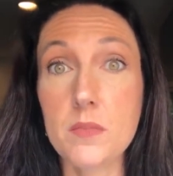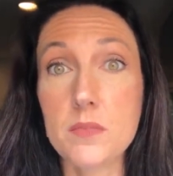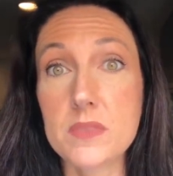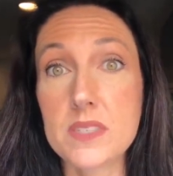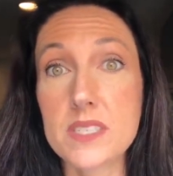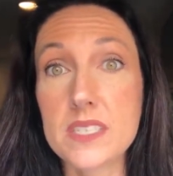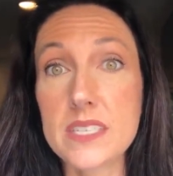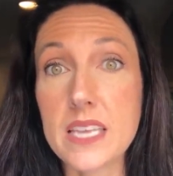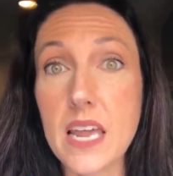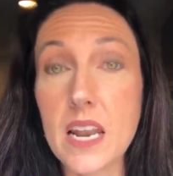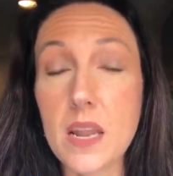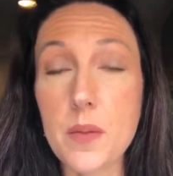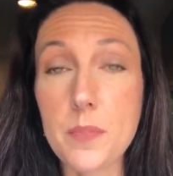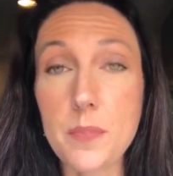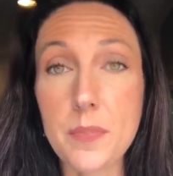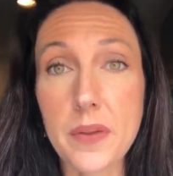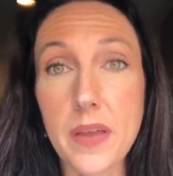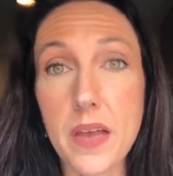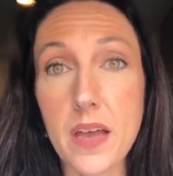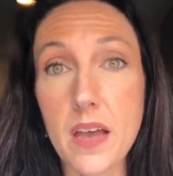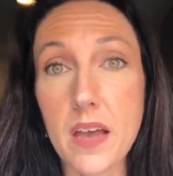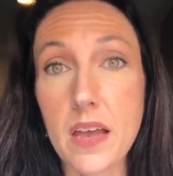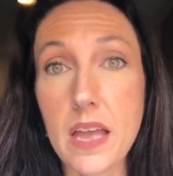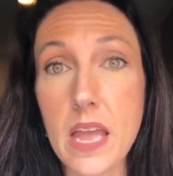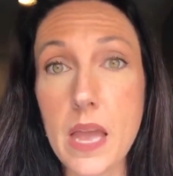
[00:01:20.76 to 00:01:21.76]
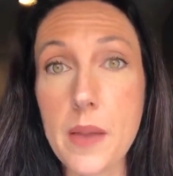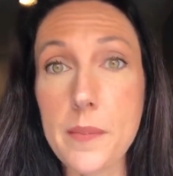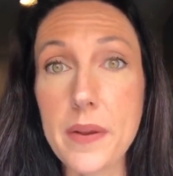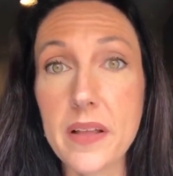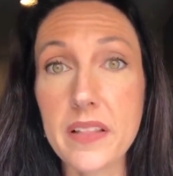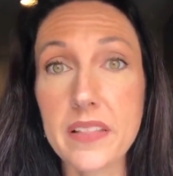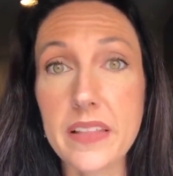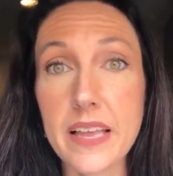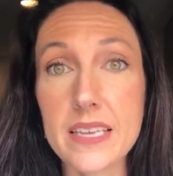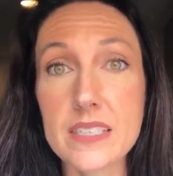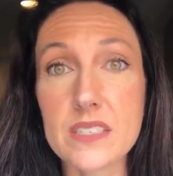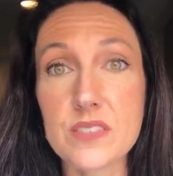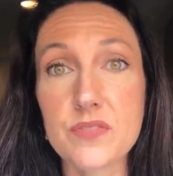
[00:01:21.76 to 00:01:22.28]
set up a
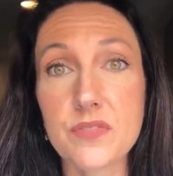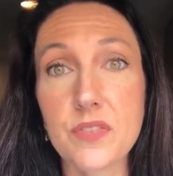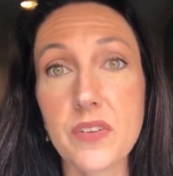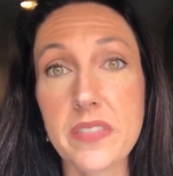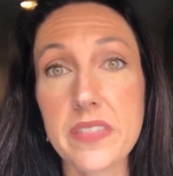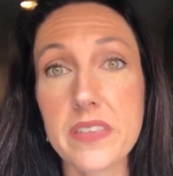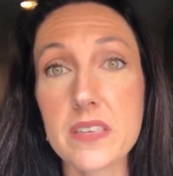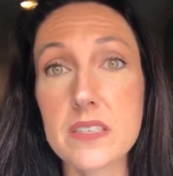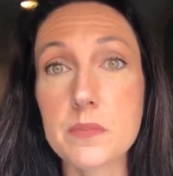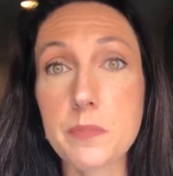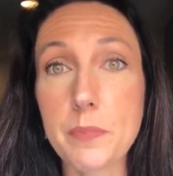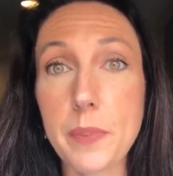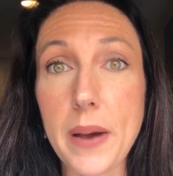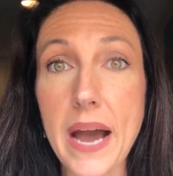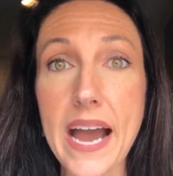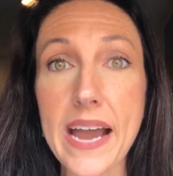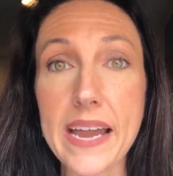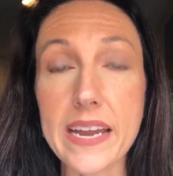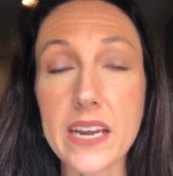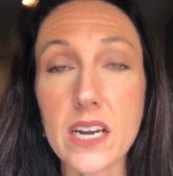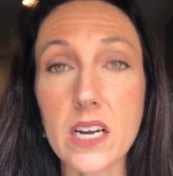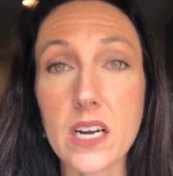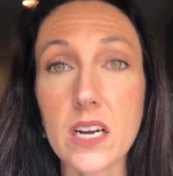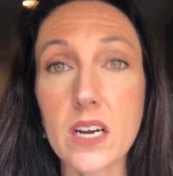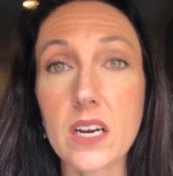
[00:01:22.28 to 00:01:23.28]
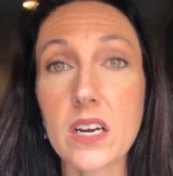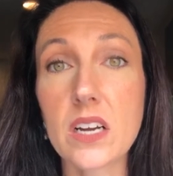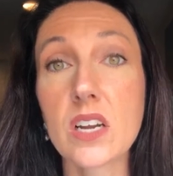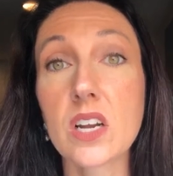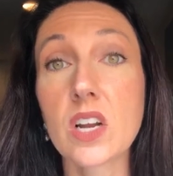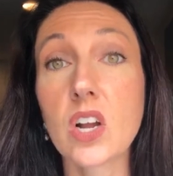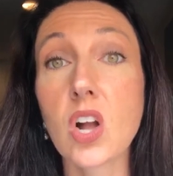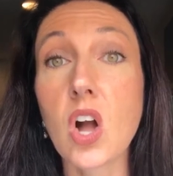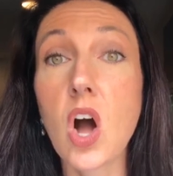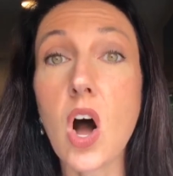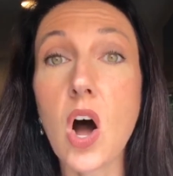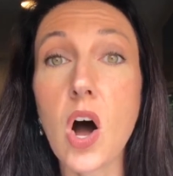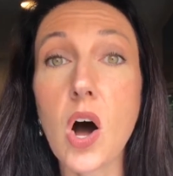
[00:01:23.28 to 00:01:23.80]
MLS for this buyer,
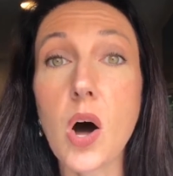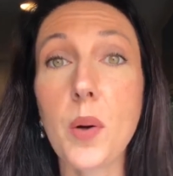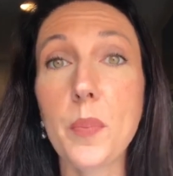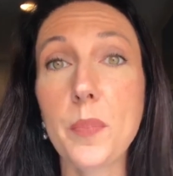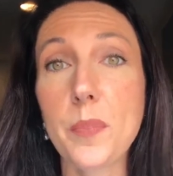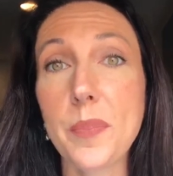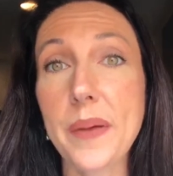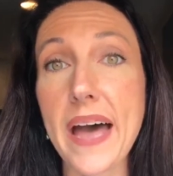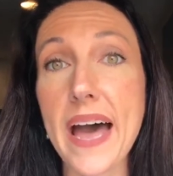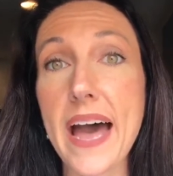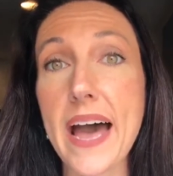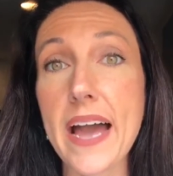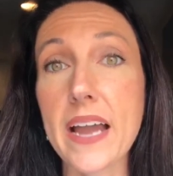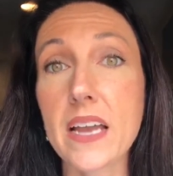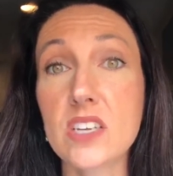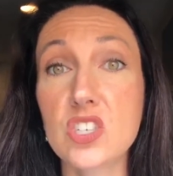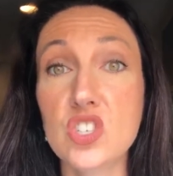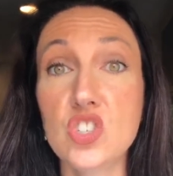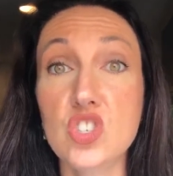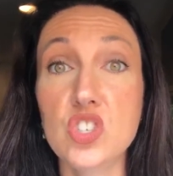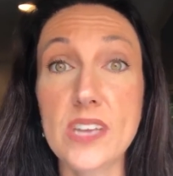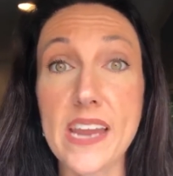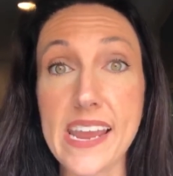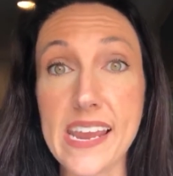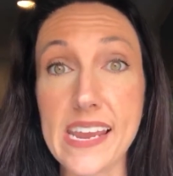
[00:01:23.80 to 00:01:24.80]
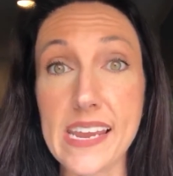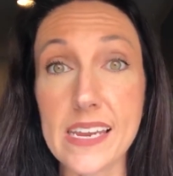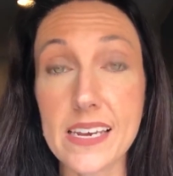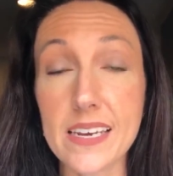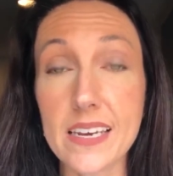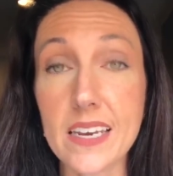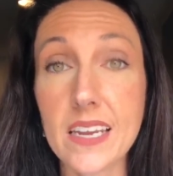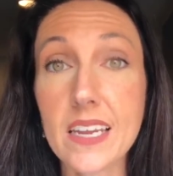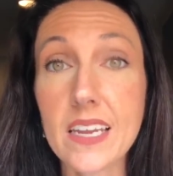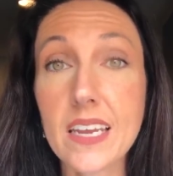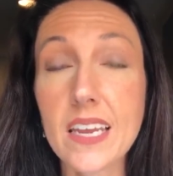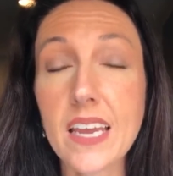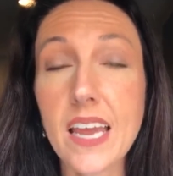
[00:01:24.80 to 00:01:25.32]
call back Jane.